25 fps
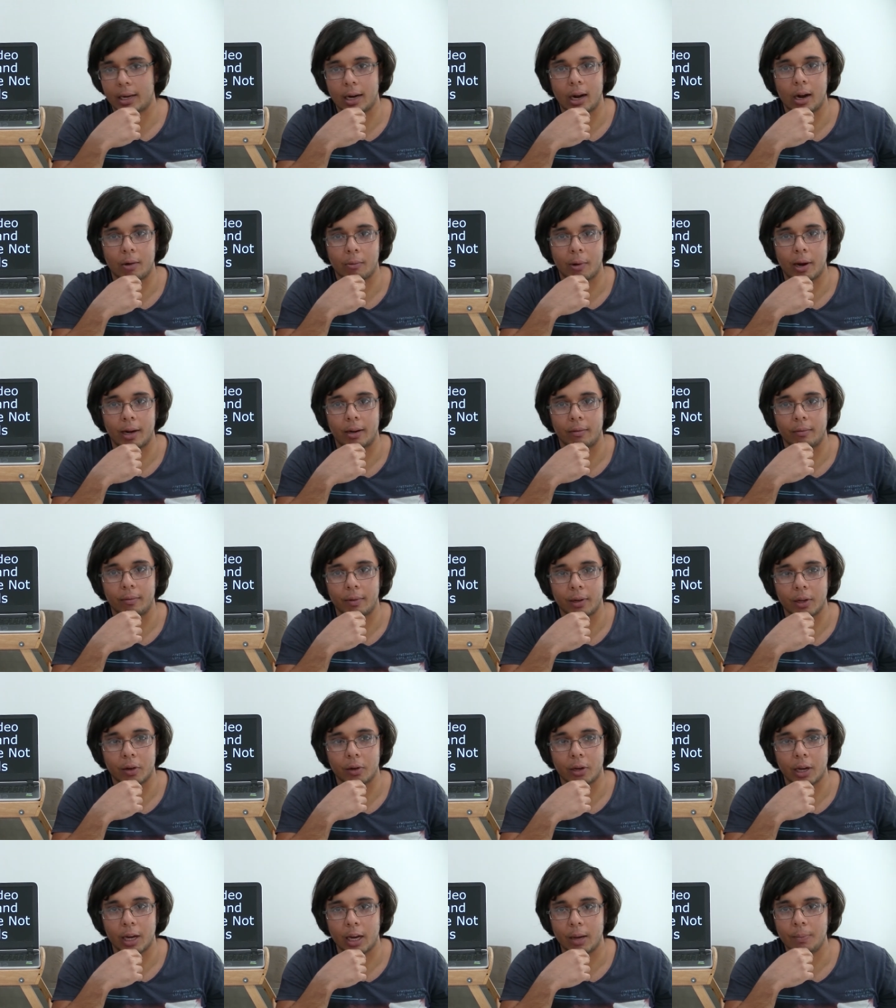and R-rated
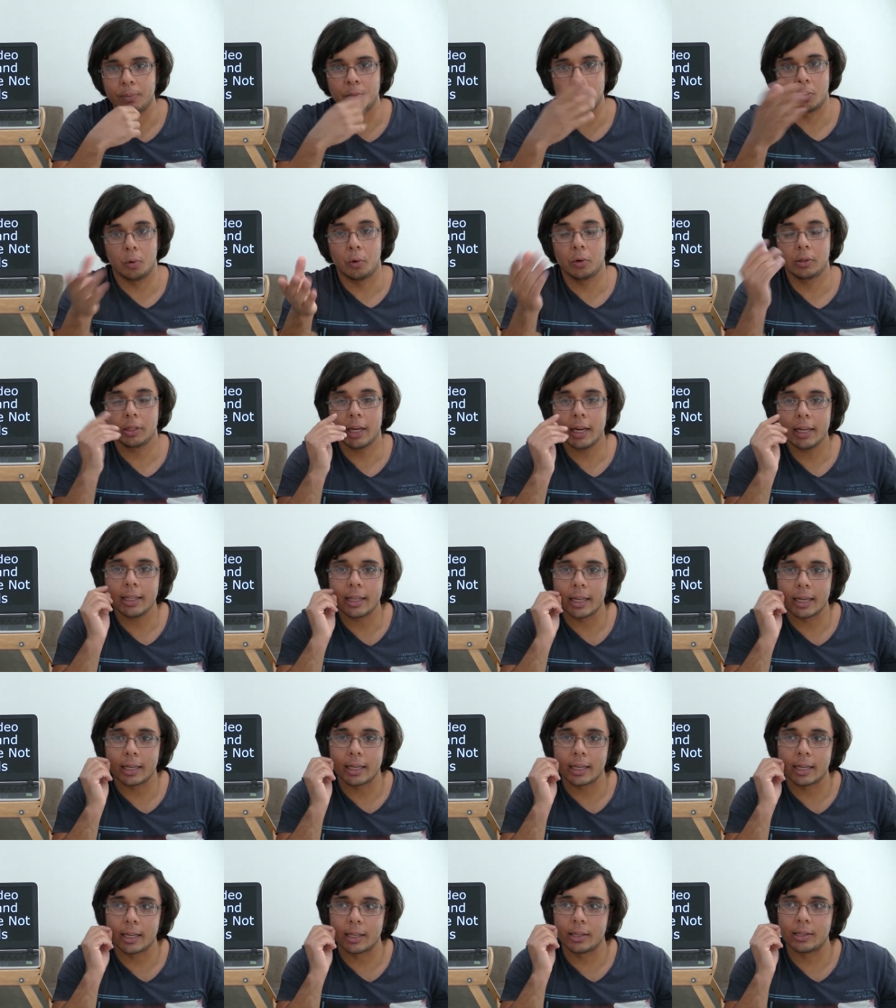video games or take
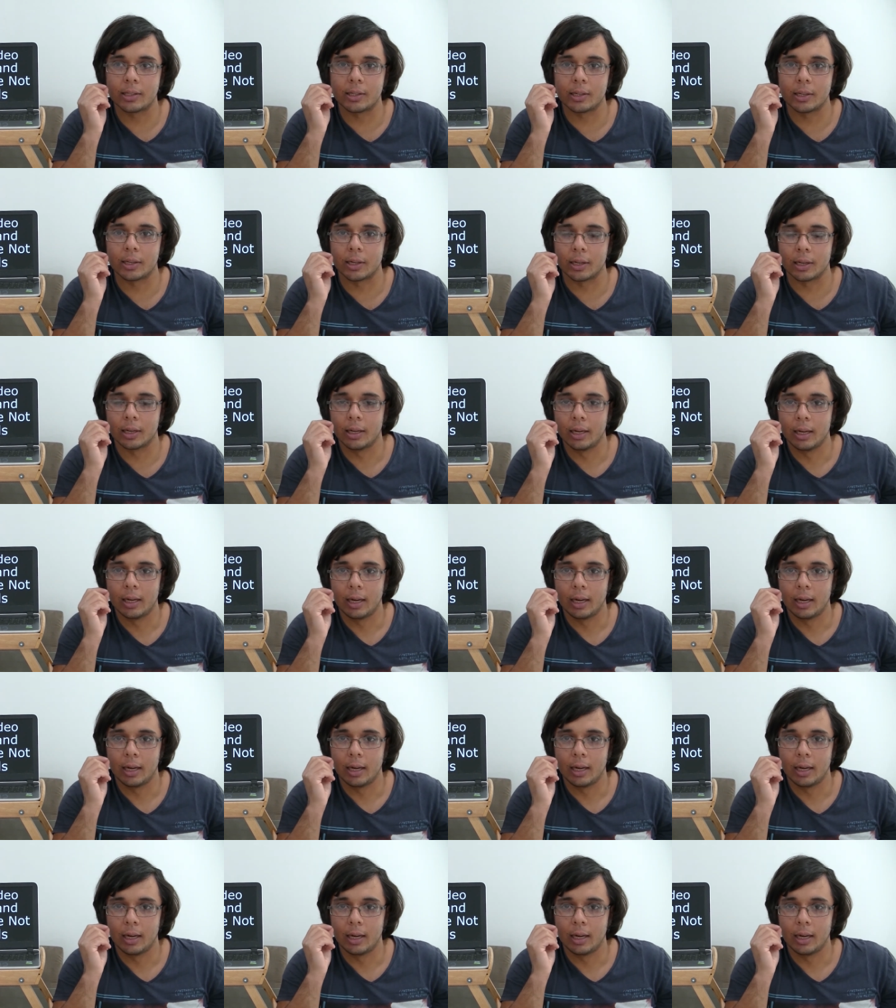their kids to